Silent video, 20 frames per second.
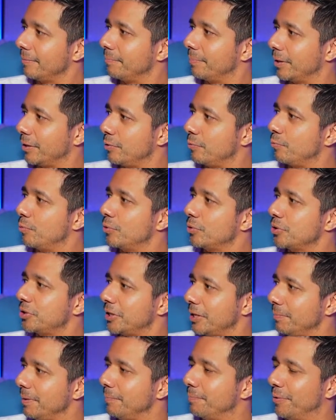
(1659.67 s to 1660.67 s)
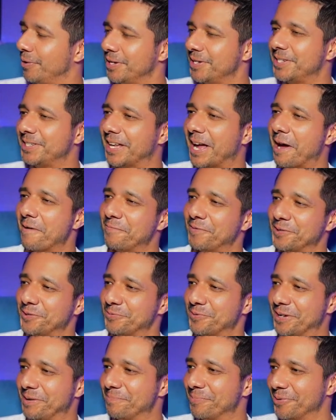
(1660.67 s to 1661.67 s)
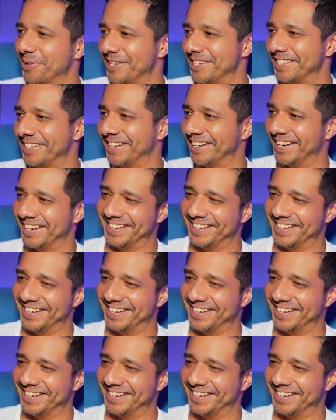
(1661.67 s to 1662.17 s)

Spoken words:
but you will see me put a stop for 20 points today.